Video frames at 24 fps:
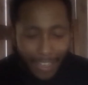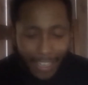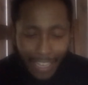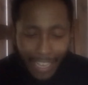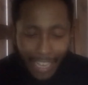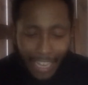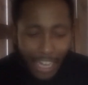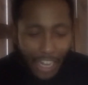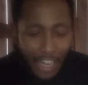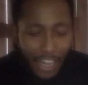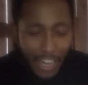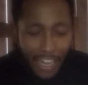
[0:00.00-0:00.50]

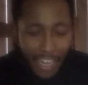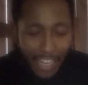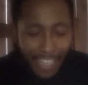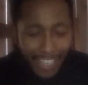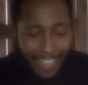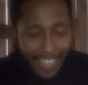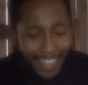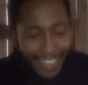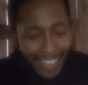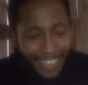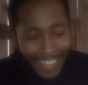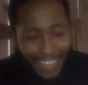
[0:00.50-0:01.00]
And
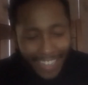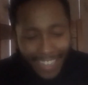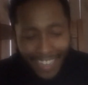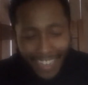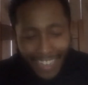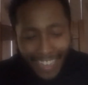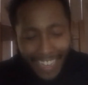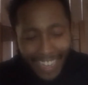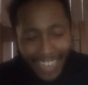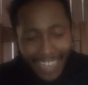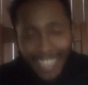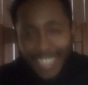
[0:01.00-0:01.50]

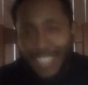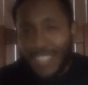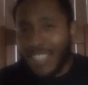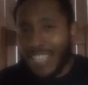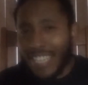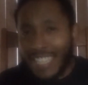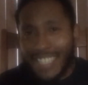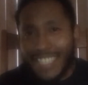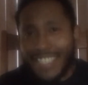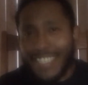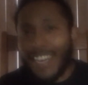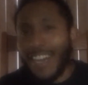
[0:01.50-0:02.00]

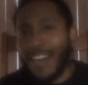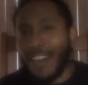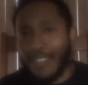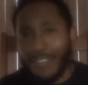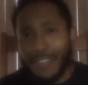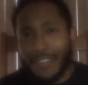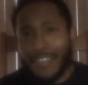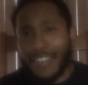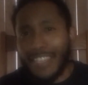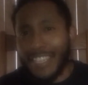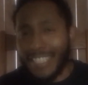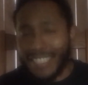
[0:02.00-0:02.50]
it's tough.
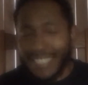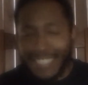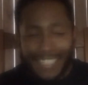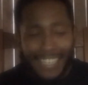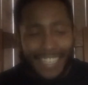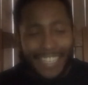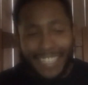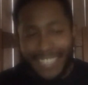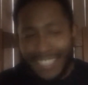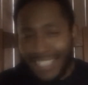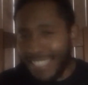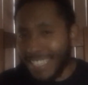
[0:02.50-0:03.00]

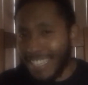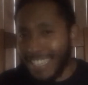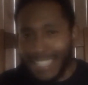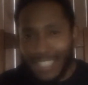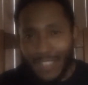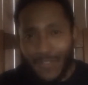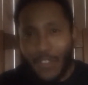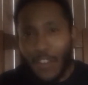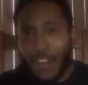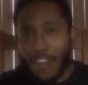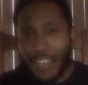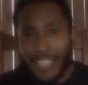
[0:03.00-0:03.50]
It's
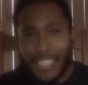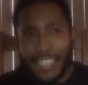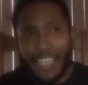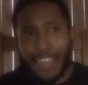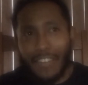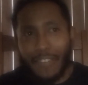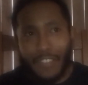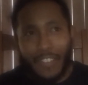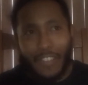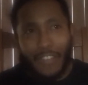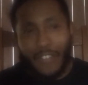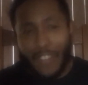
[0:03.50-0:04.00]
very
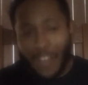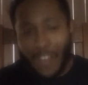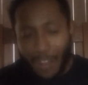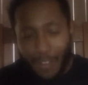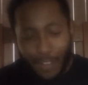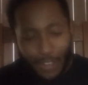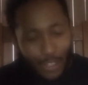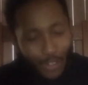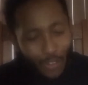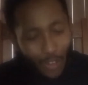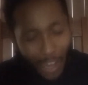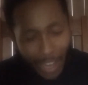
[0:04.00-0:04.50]
tough for the
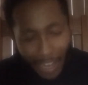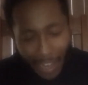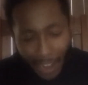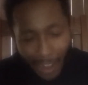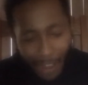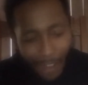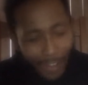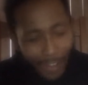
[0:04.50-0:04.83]
Falcons right now